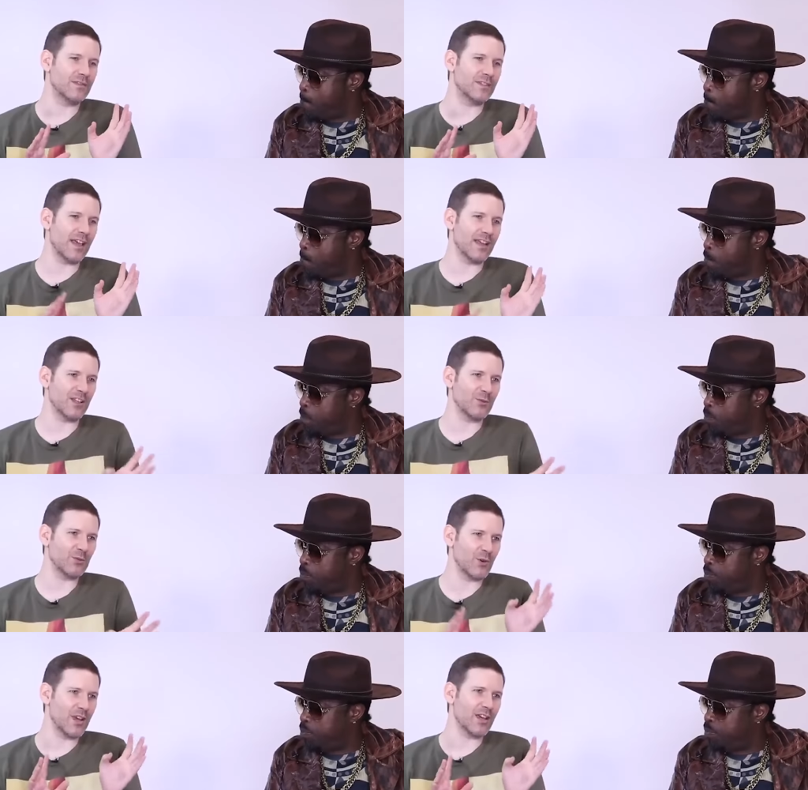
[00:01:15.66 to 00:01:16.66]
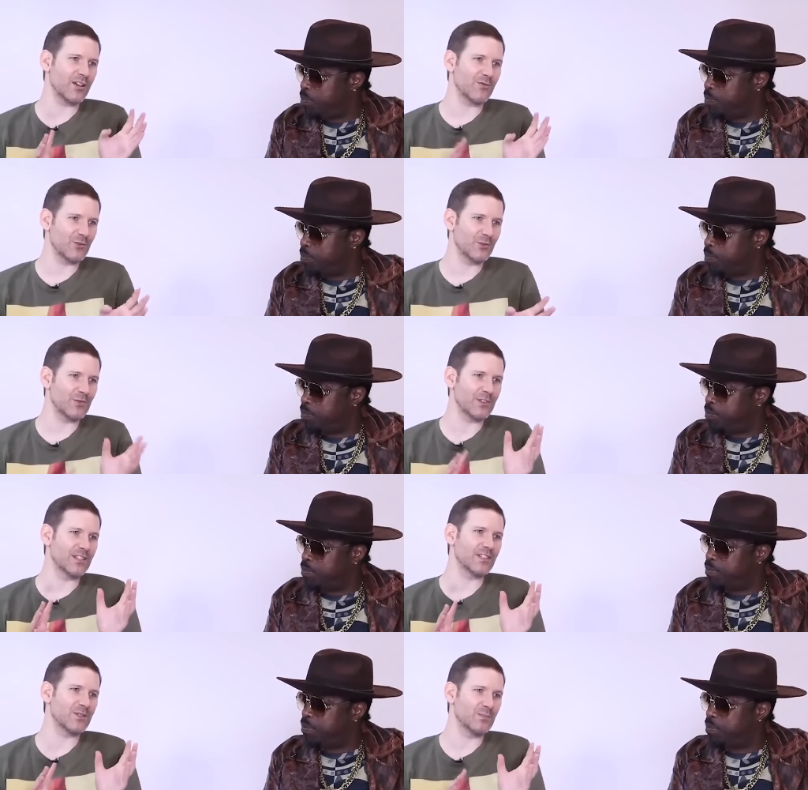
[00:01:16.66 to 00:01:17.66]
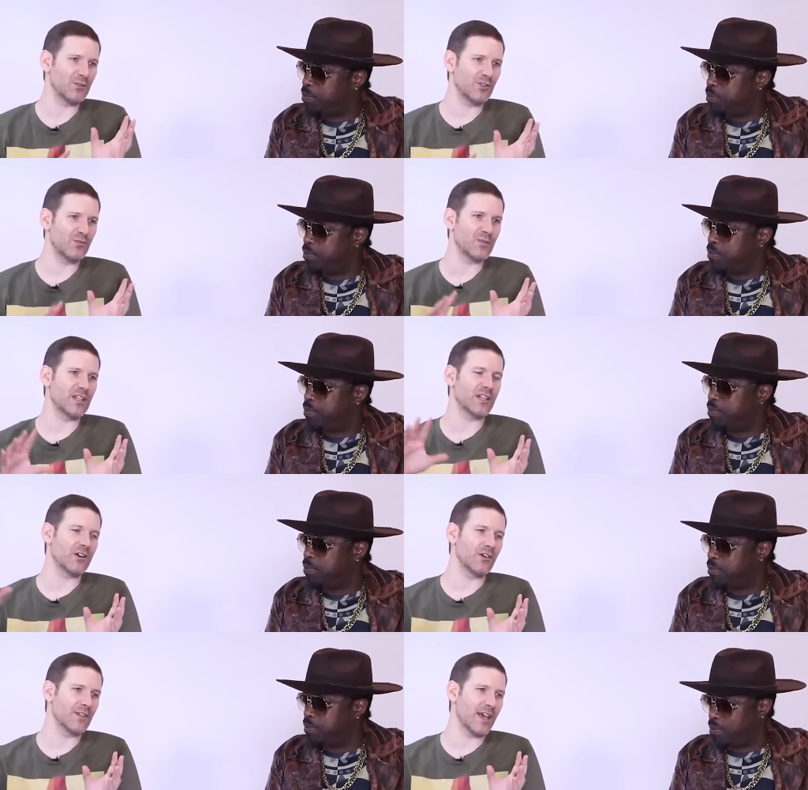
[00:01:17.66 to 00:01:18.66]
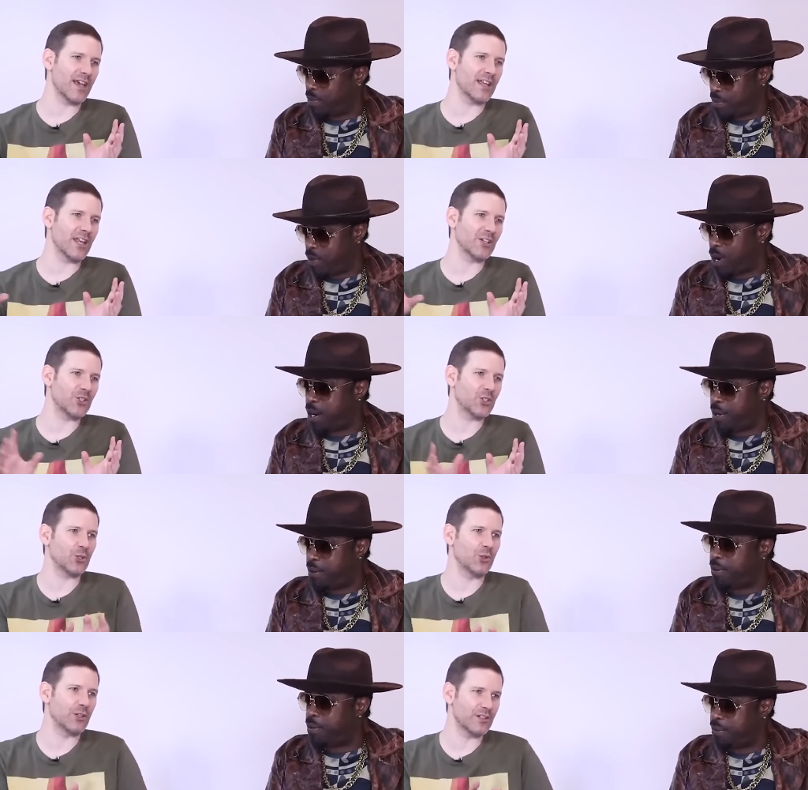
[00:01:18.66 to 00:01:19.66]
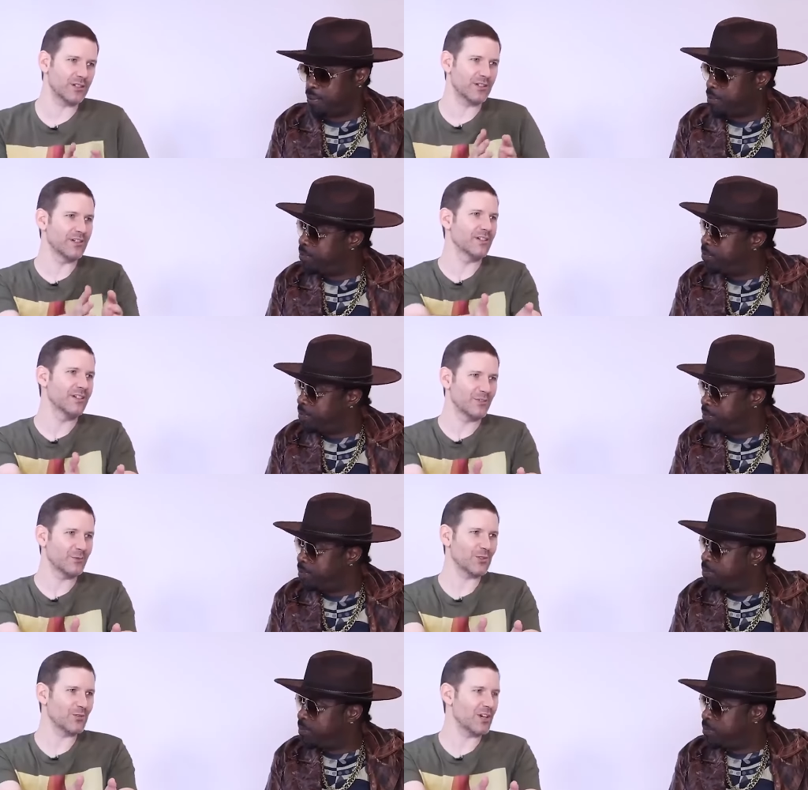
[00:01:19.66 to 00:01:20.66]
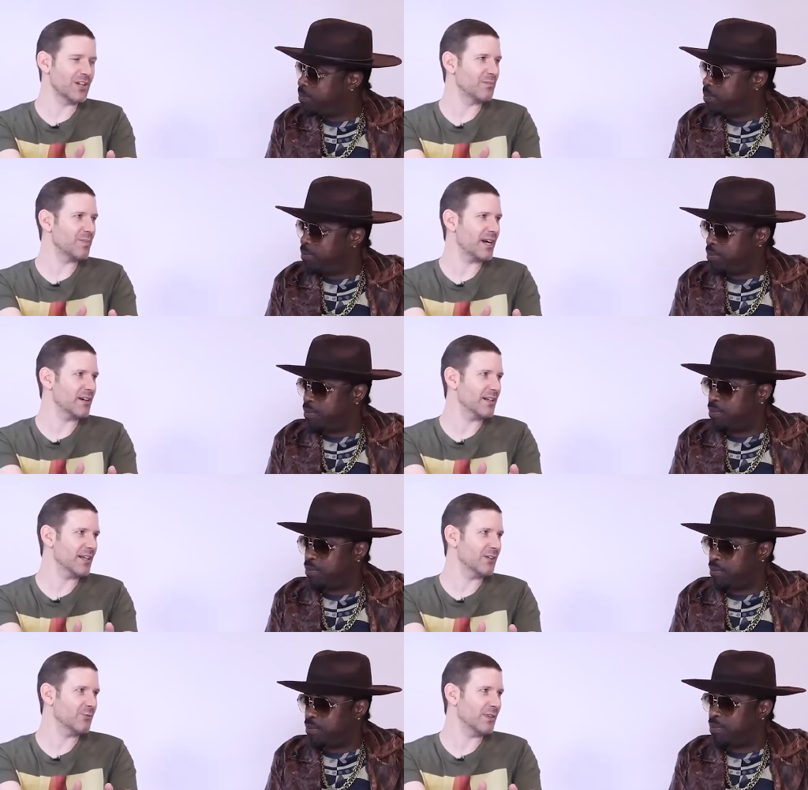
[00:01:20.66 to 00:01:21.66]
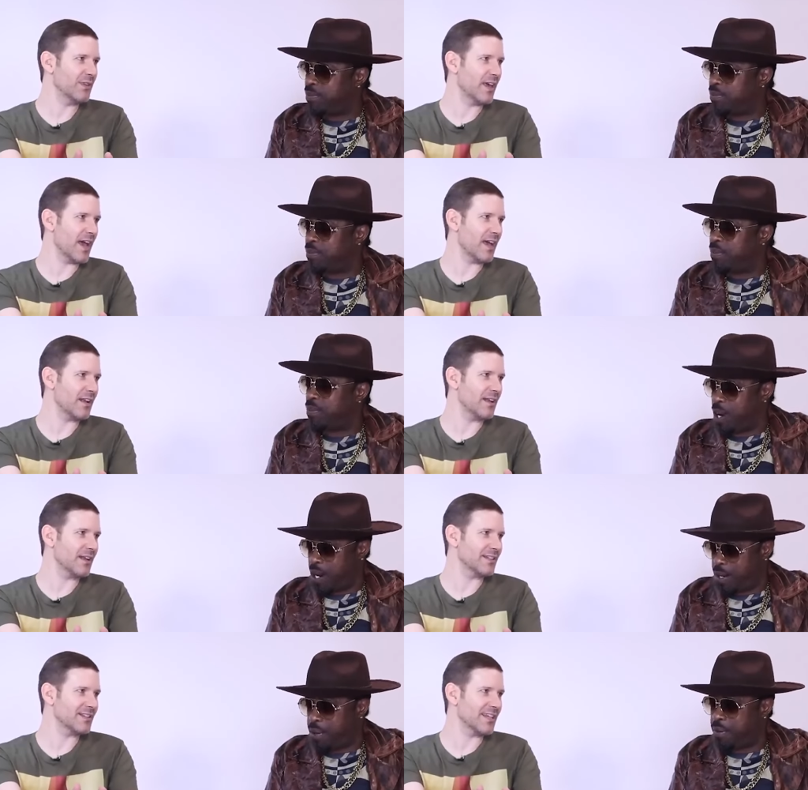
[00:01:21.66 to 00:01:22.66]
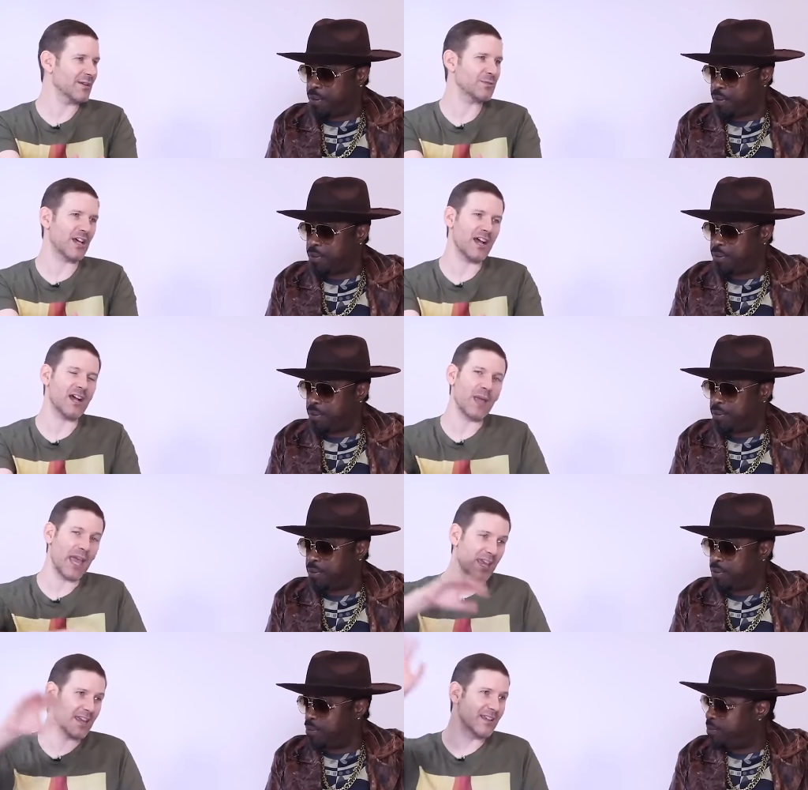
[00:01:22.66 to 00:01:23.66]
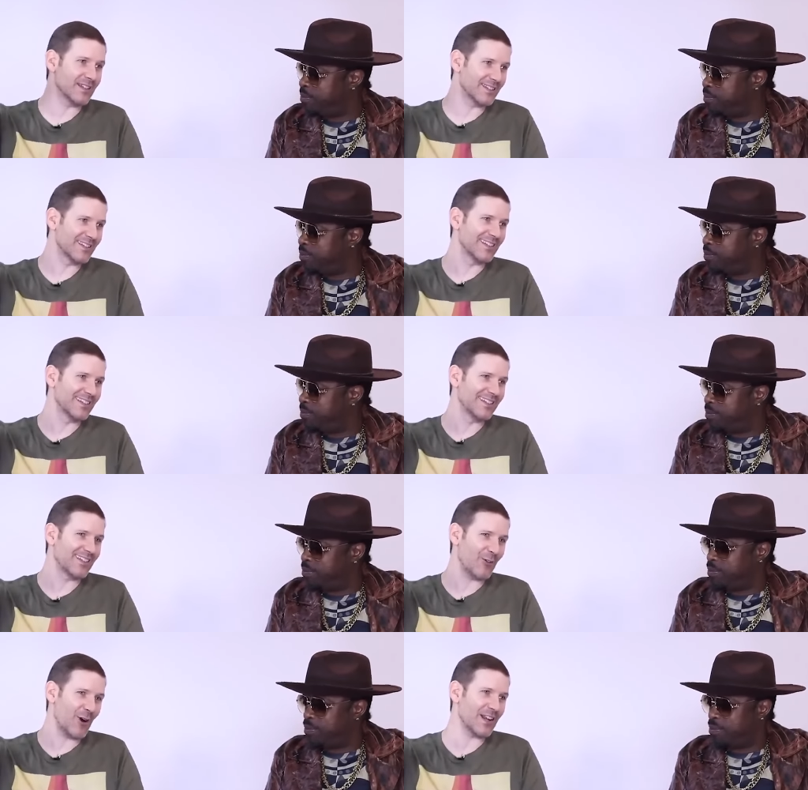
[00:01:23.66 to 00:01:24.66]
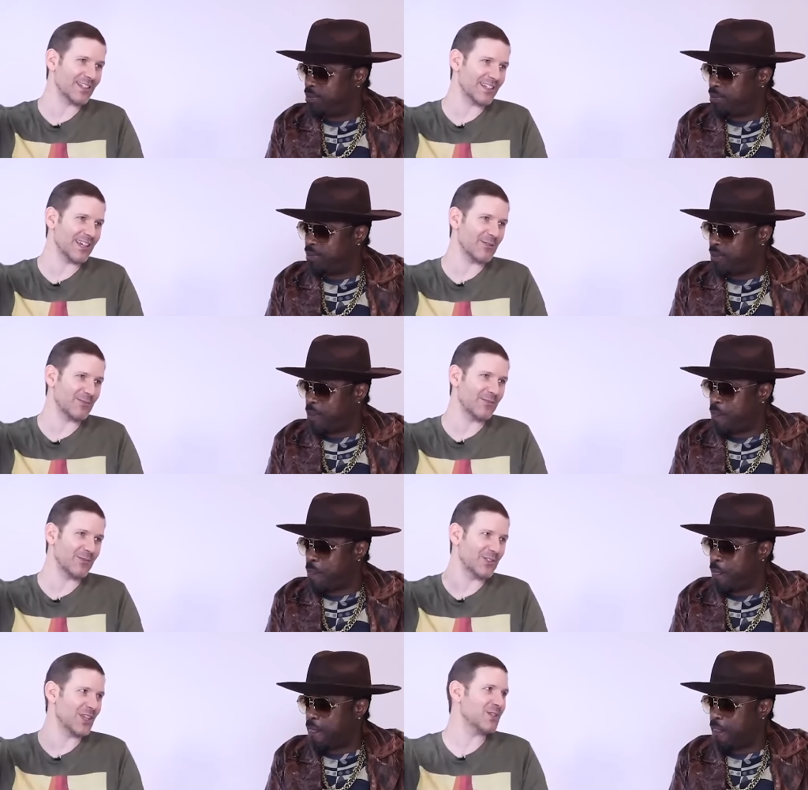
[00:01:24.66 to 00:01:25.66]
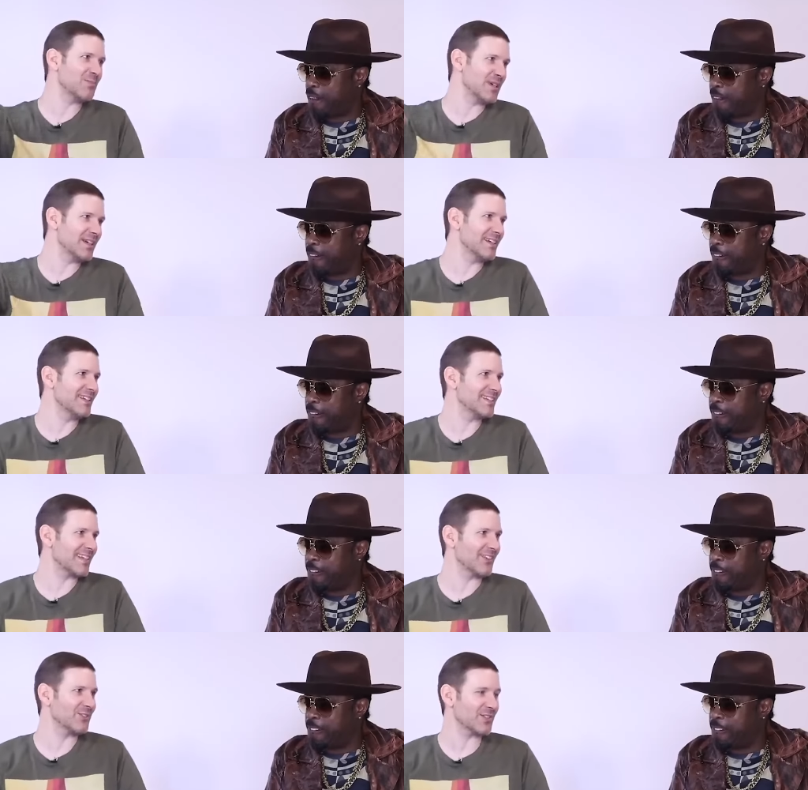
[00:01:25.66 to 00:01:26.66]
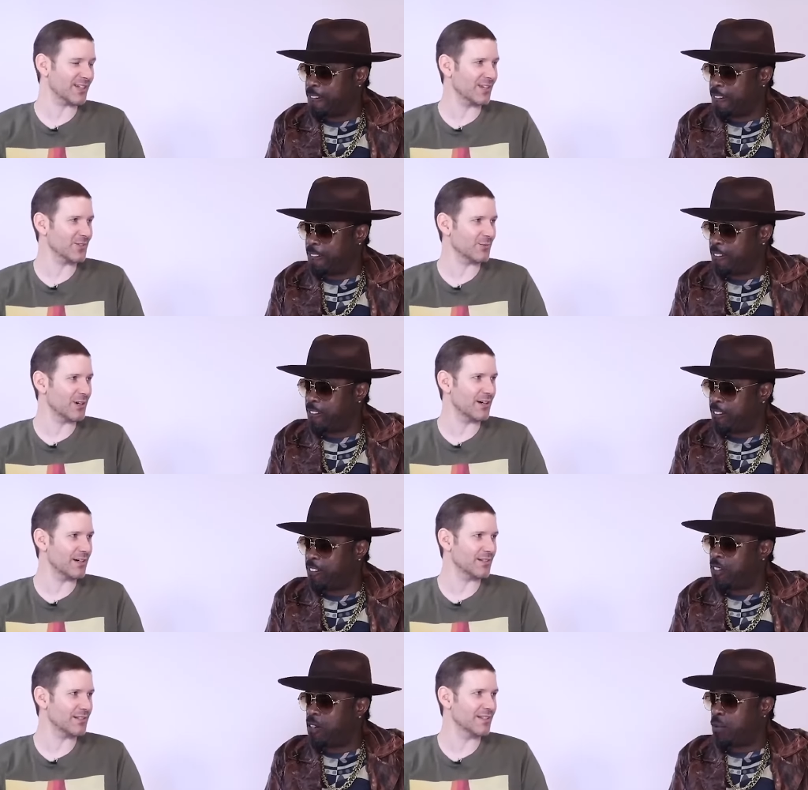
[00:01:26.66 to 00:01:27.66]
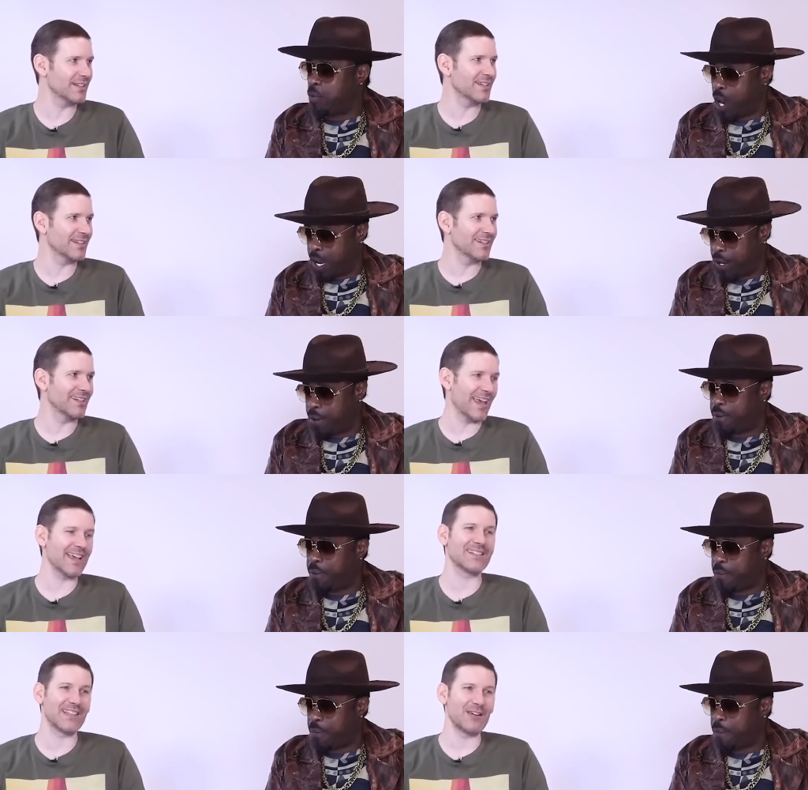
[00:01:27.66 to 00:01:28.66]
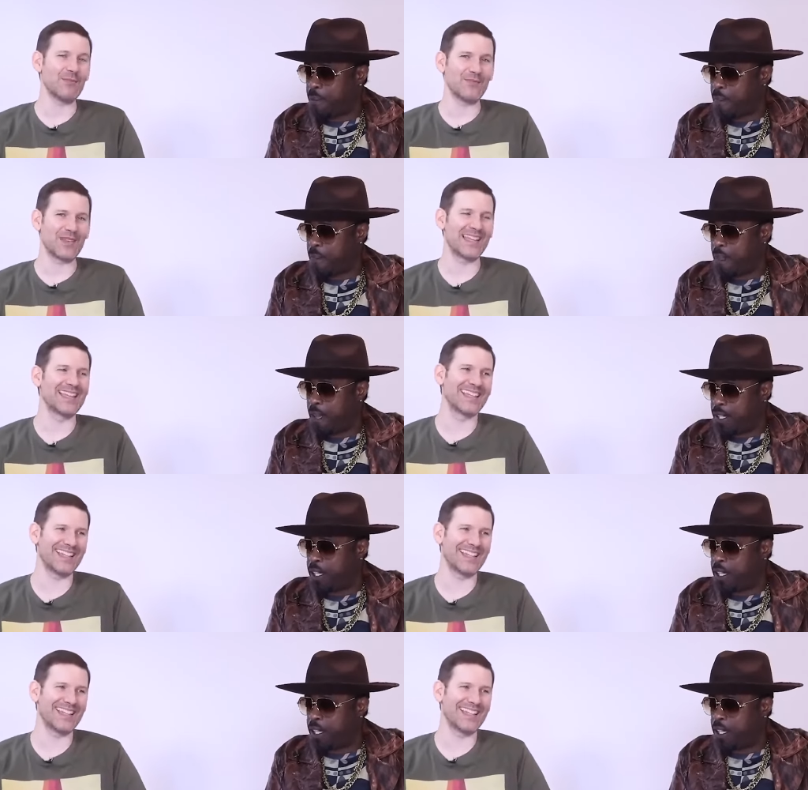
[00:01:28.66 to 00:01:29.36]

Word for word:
Speaker 1: the NWA ruthless movement and all that. And right. Short was running parallel with that right. at the same time. And Quite as Kept was as big sell, sales wise right as them. I